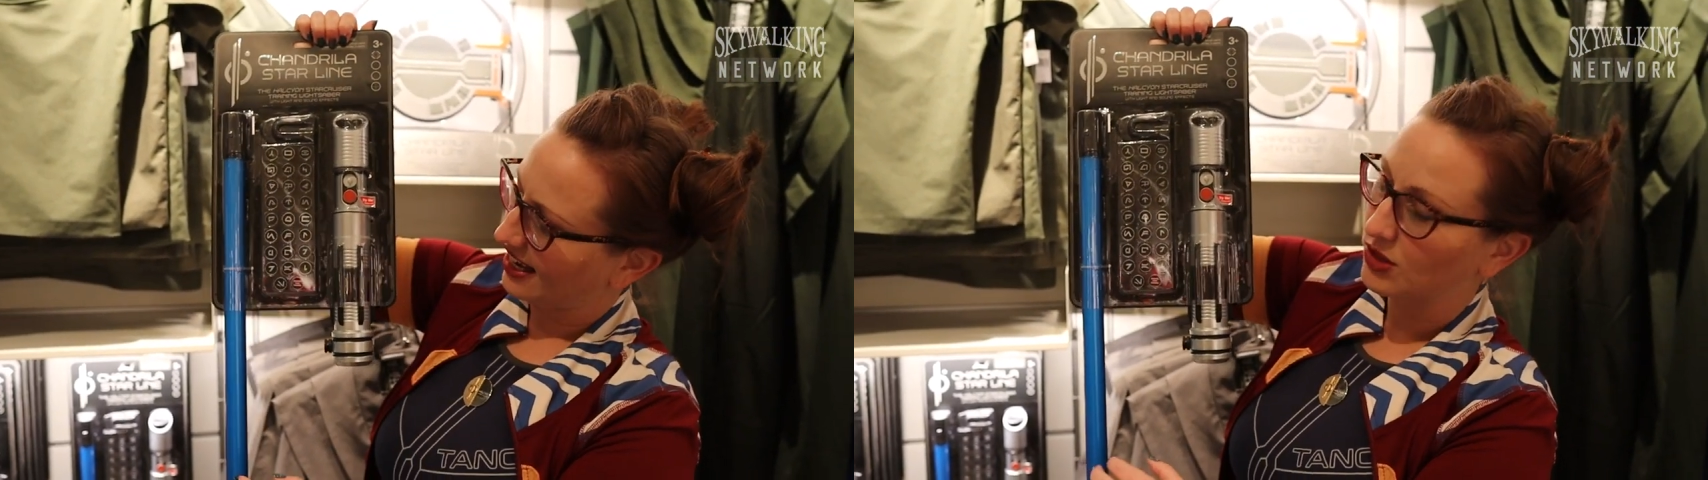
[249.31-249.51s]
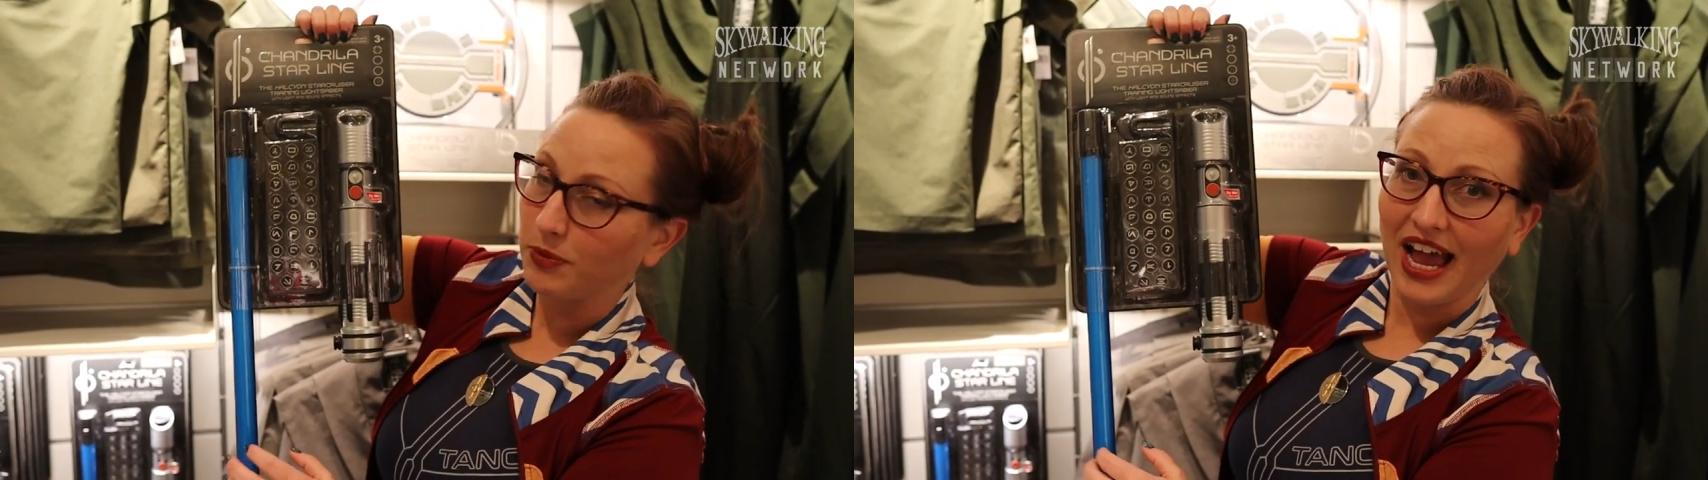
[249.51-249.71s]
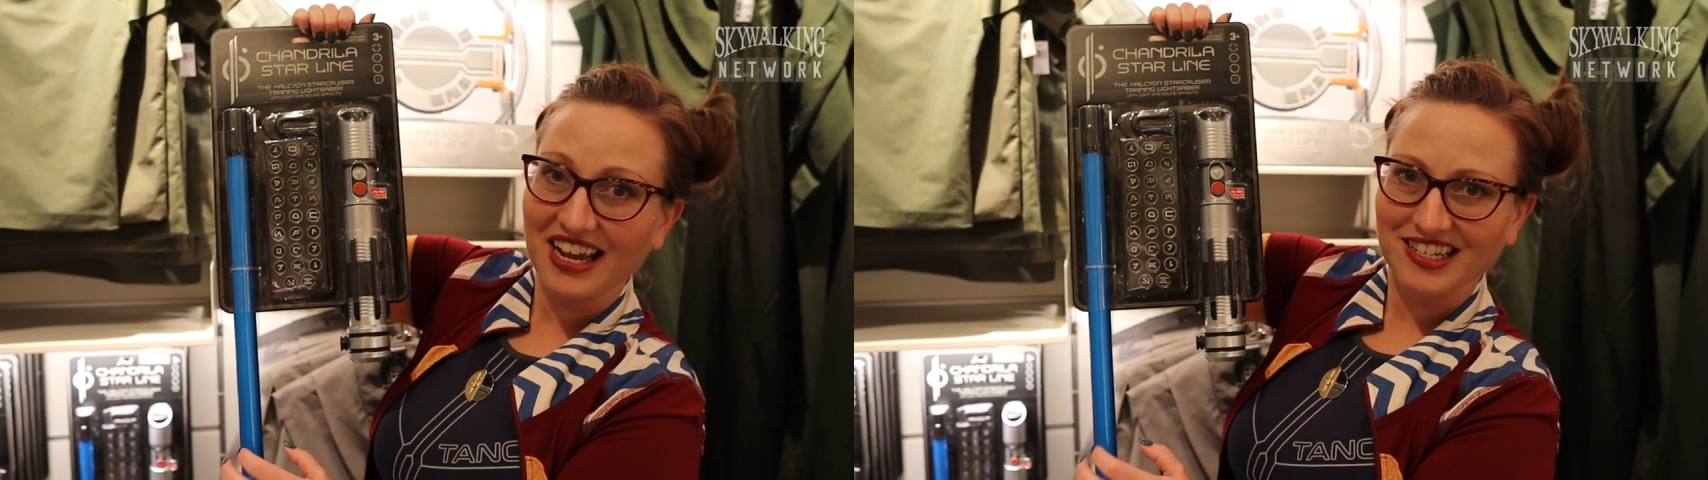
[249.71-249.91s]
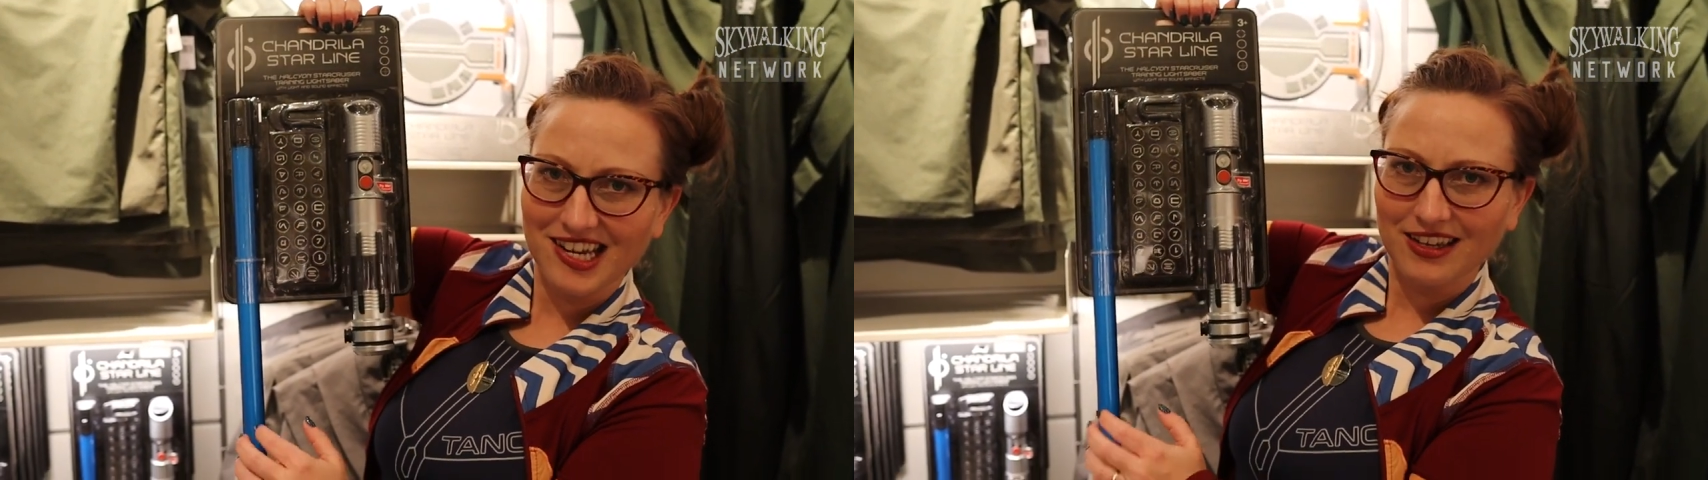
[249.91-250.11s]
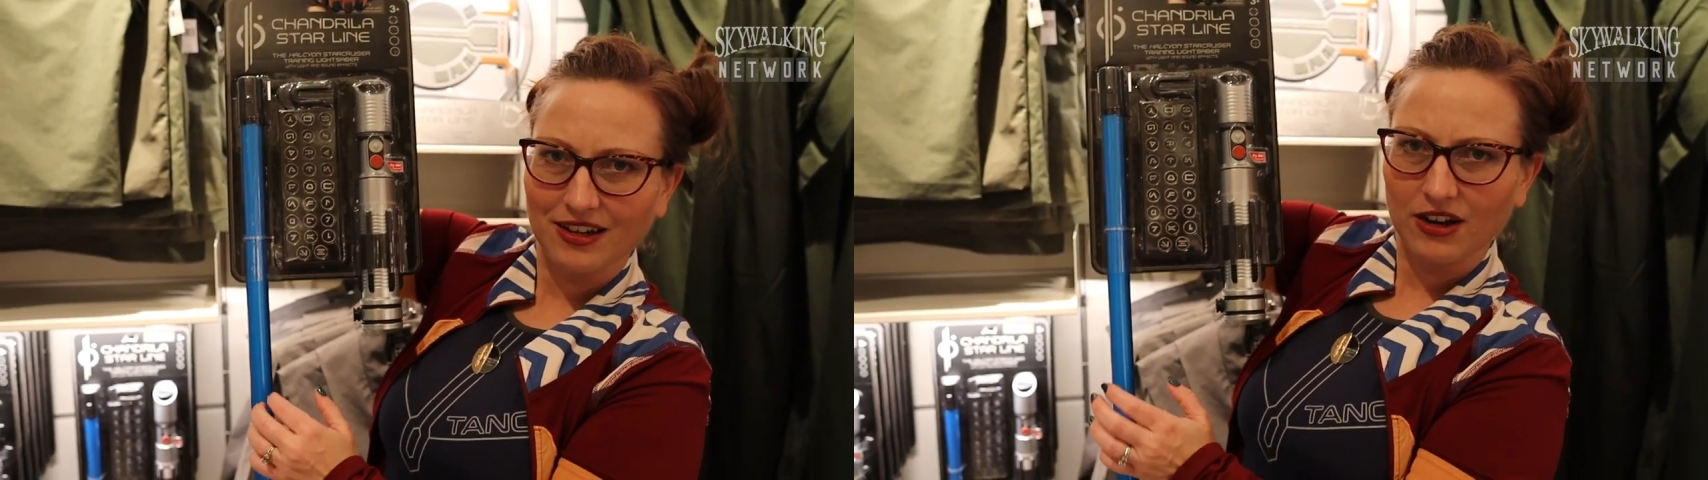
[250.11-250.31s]
It's
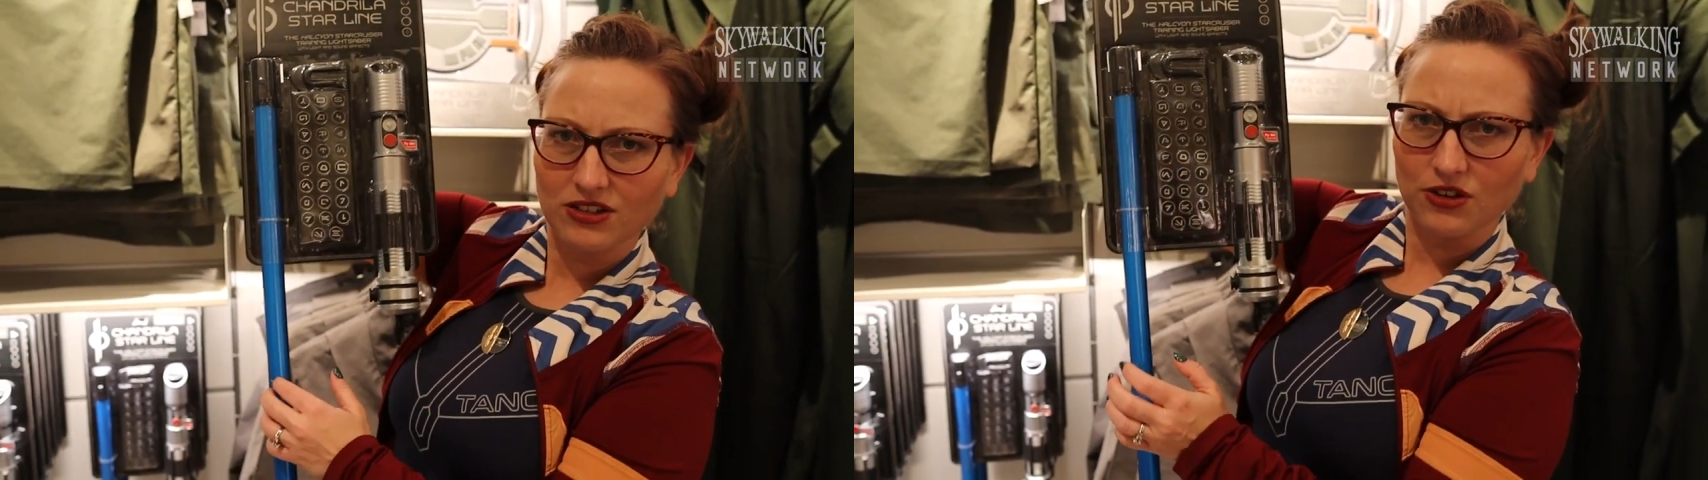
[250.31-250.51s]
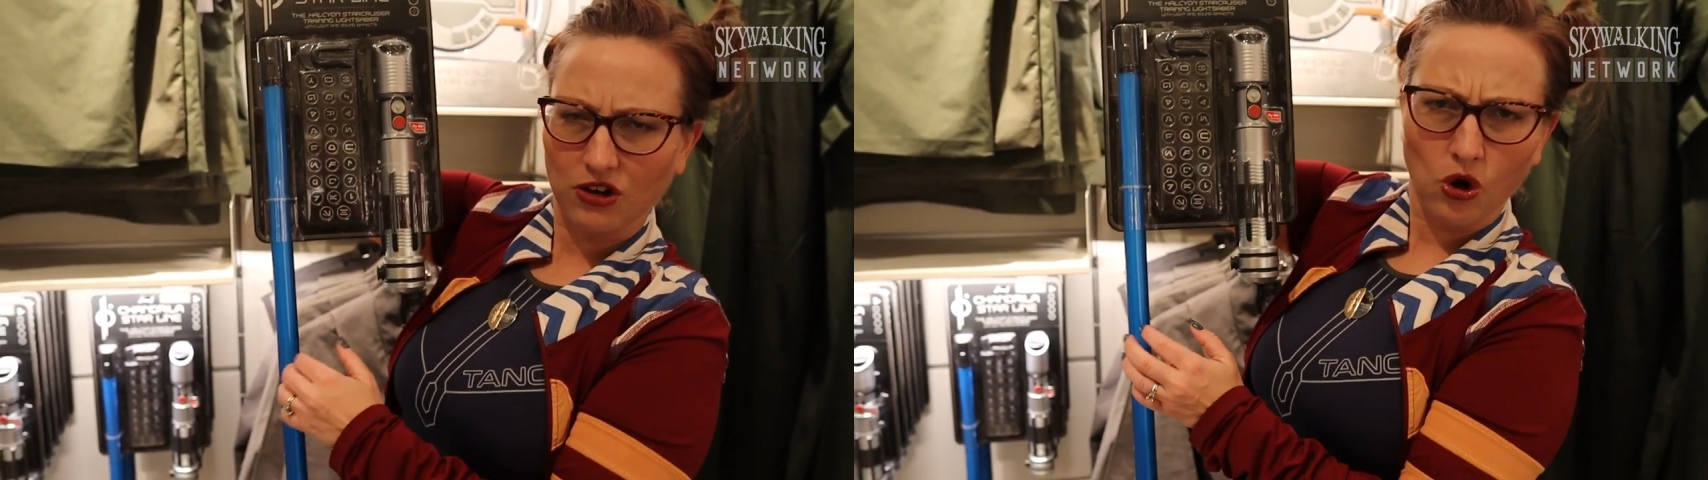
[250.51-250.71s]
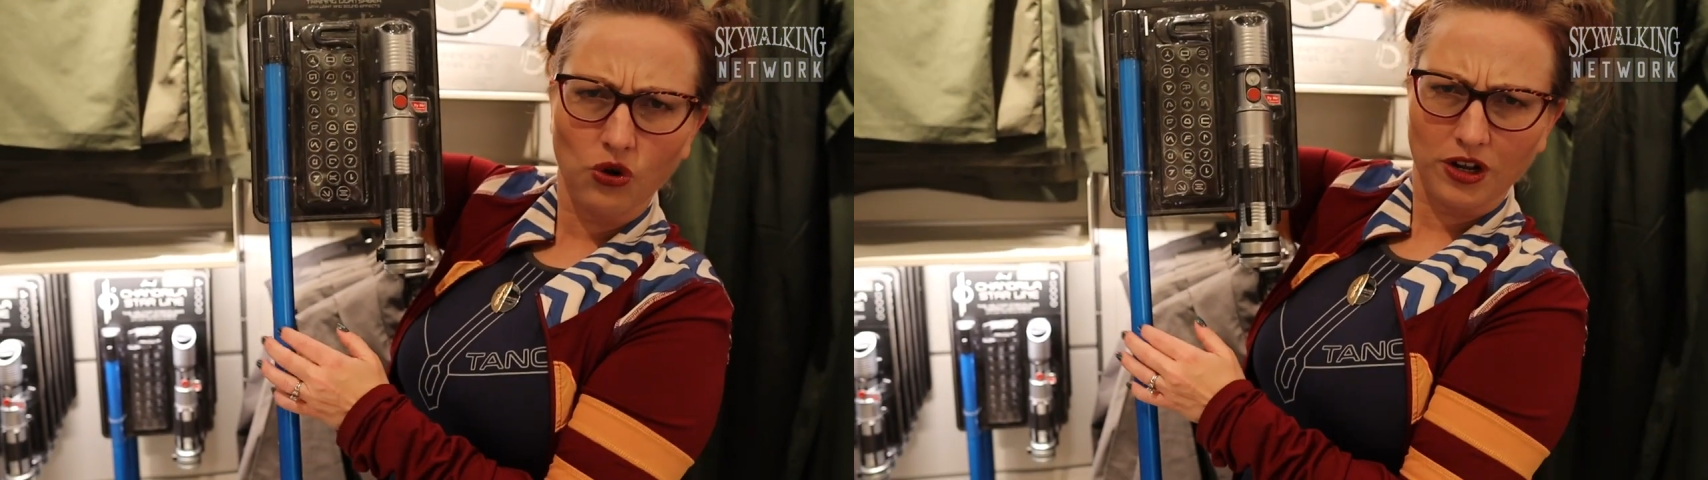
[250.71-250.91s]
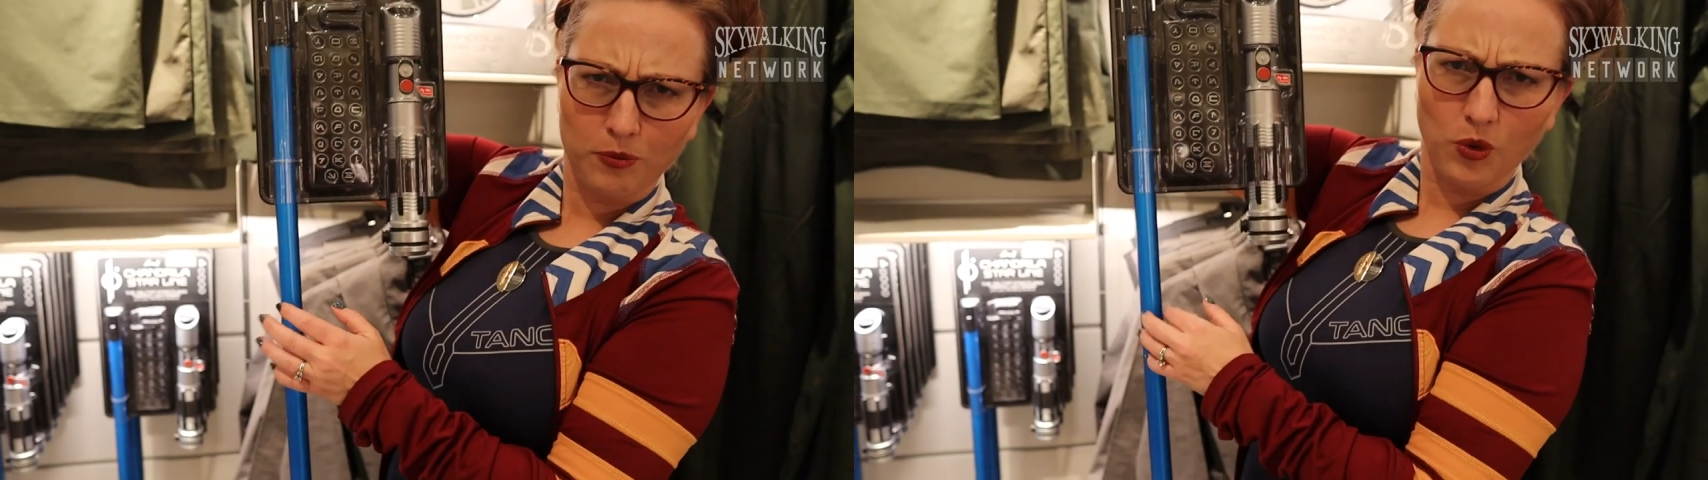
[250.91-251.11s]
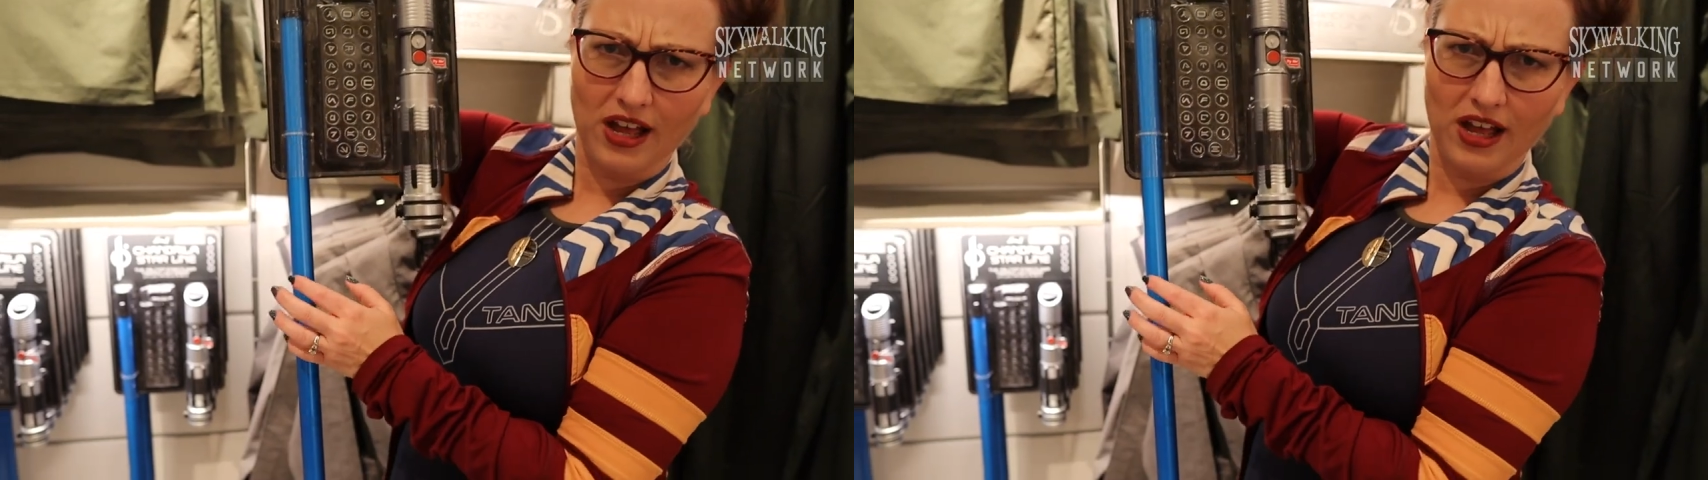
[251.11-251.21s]
plastic, you know, so it'll hold up